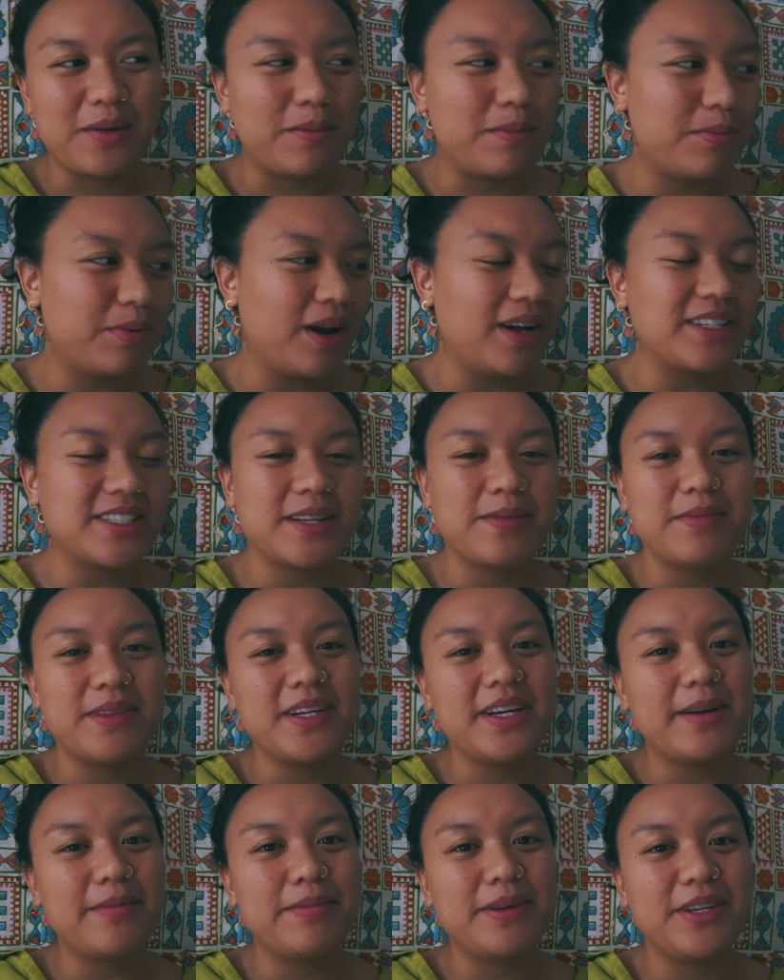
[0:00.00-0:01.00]
brought
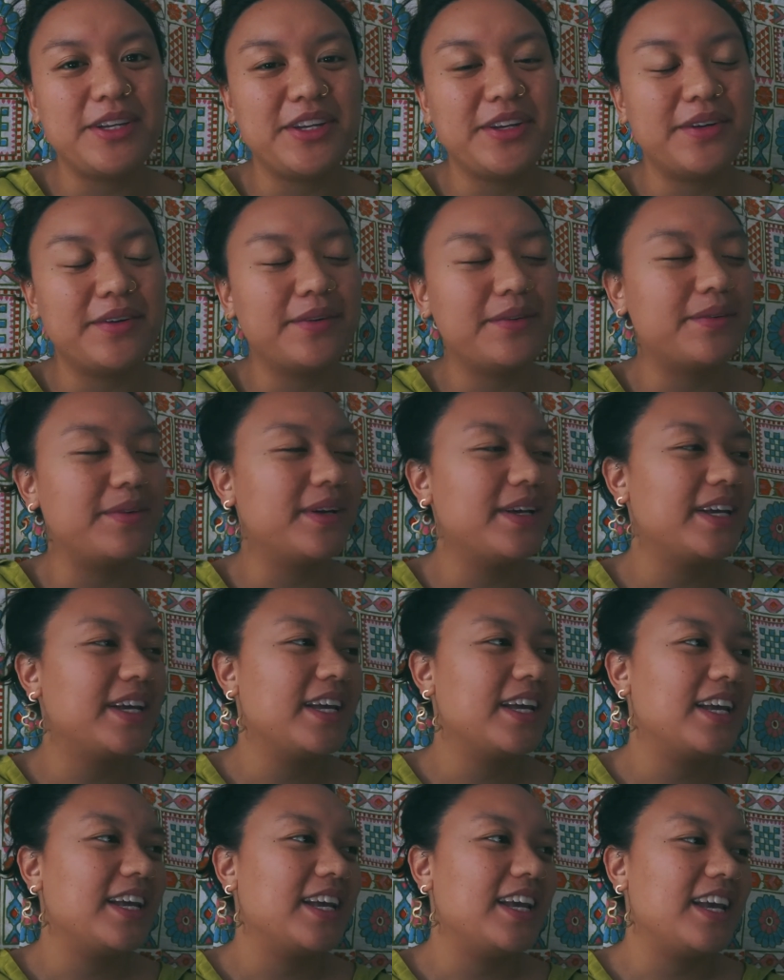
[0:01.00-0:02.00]
something up in you
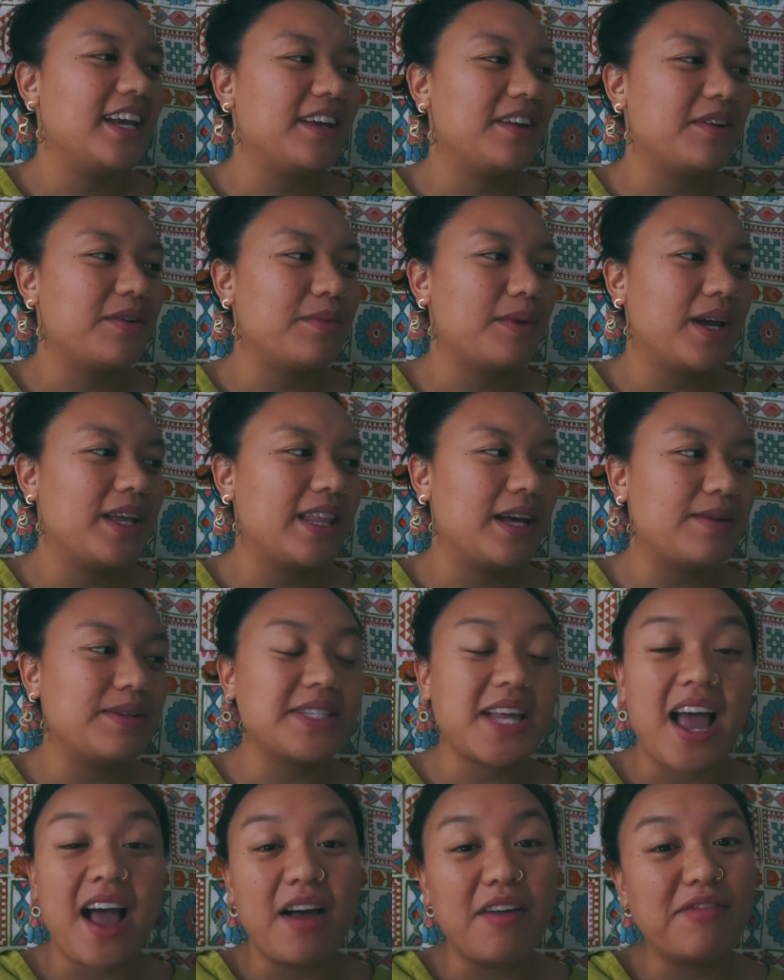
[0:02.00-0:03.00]
in a way that was
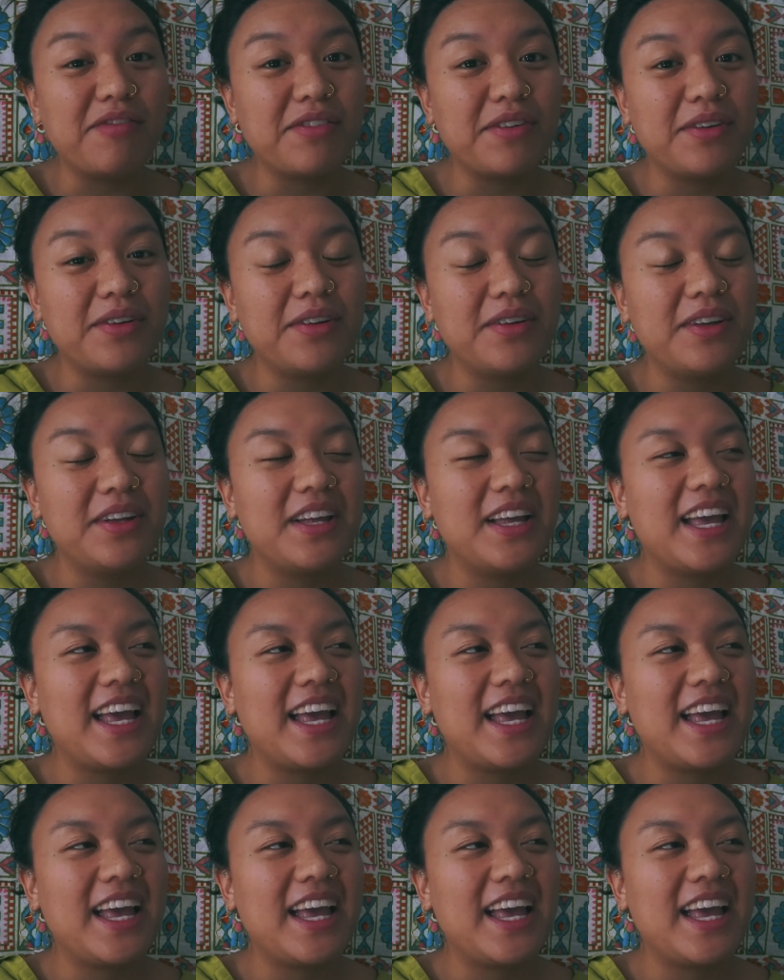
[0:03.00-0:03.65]
helpful.